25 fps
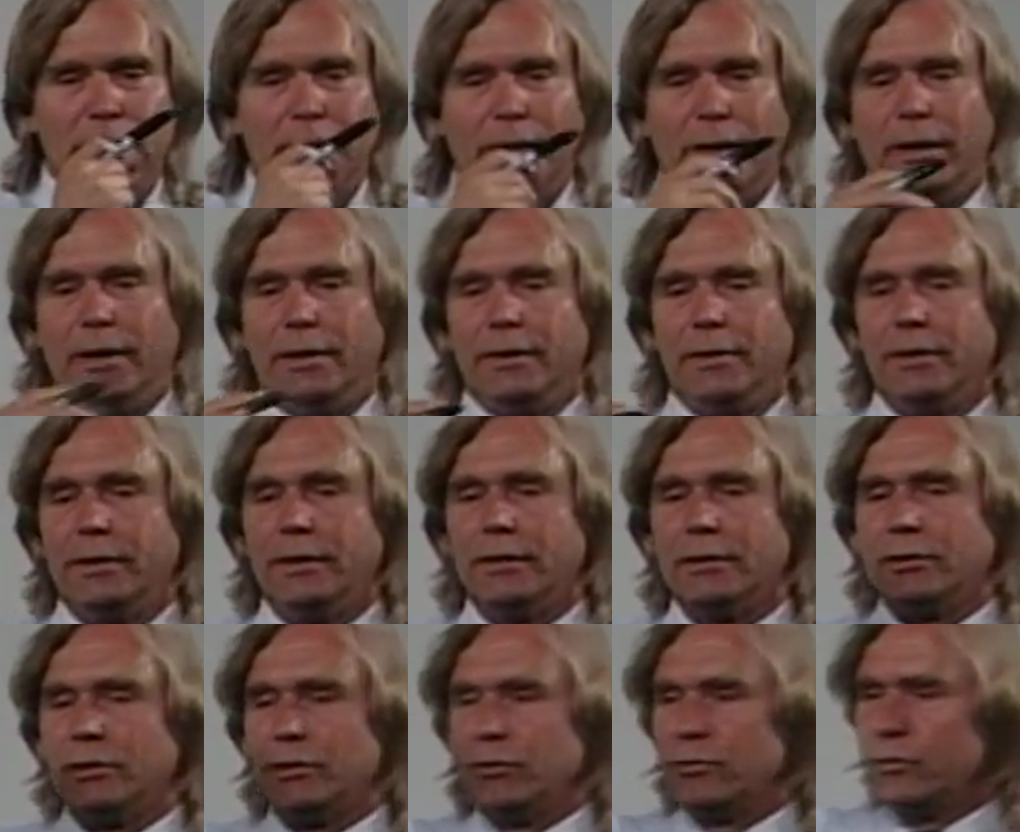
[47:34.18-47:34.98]
And
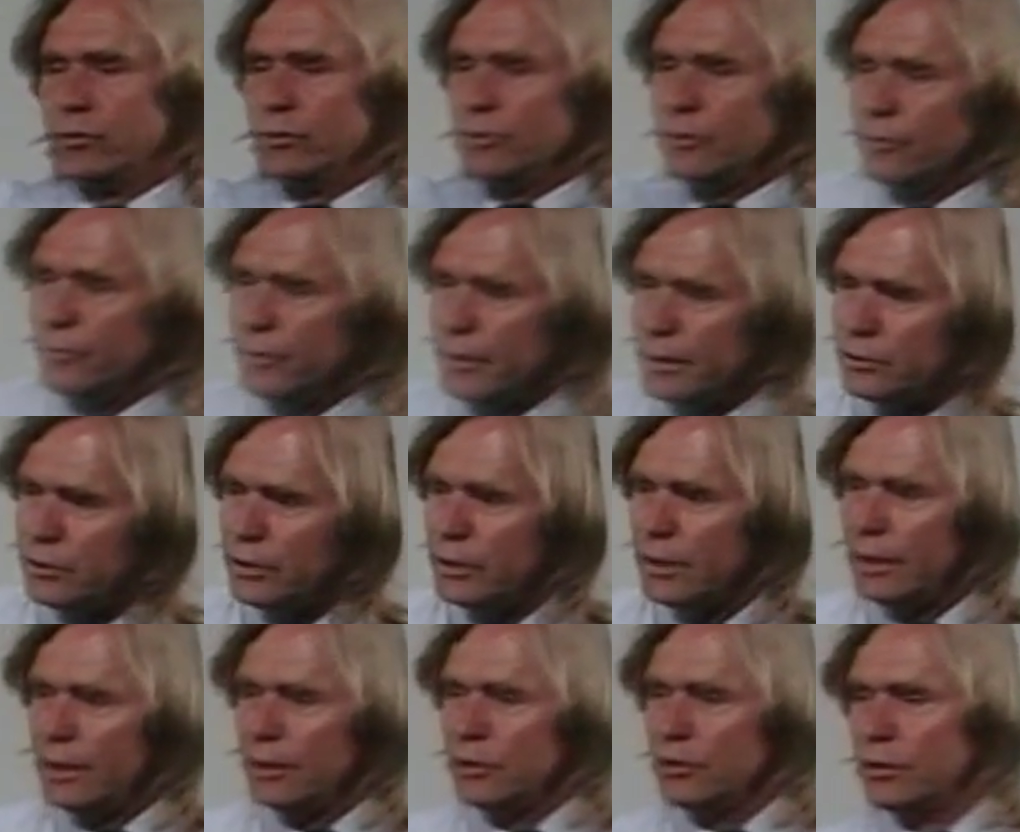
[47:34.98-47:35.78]
this is true of
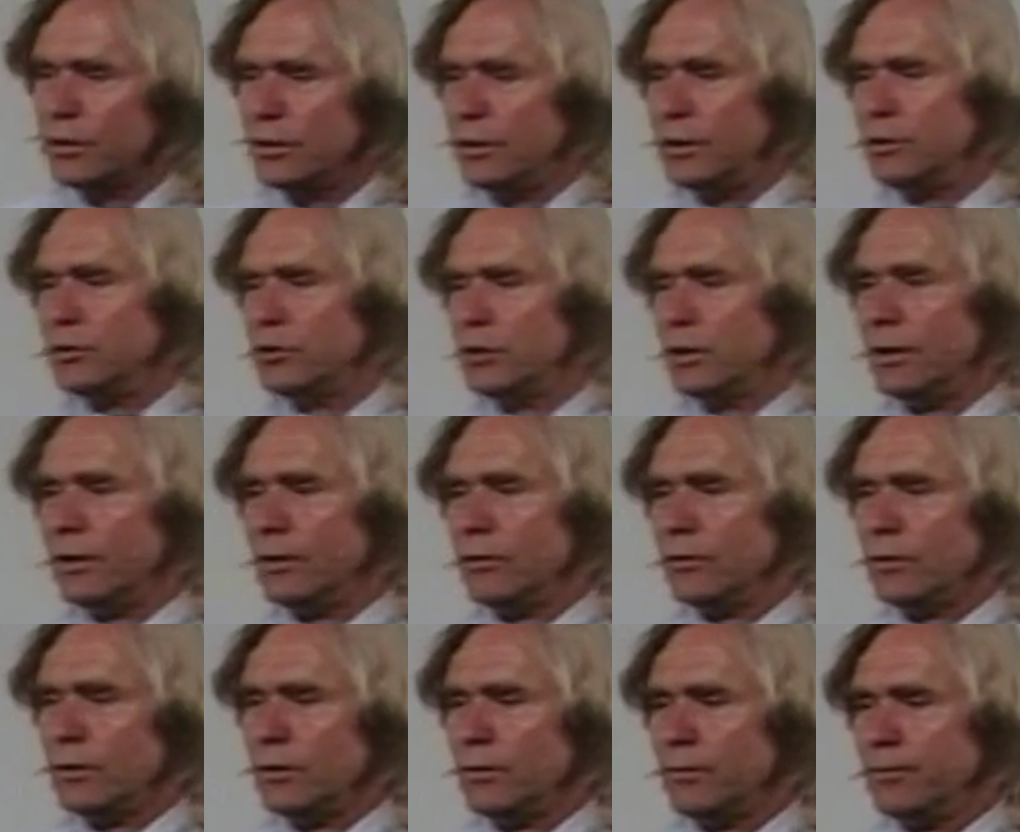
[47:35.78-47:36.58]
education in
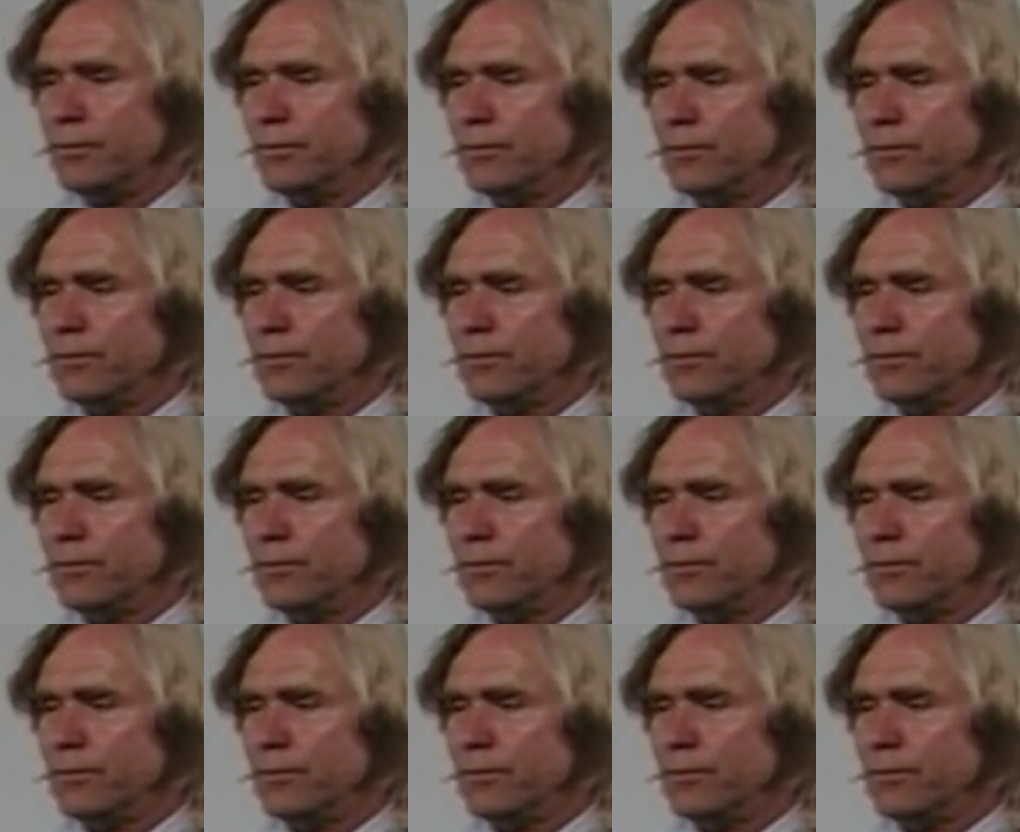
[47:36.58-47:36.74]
general.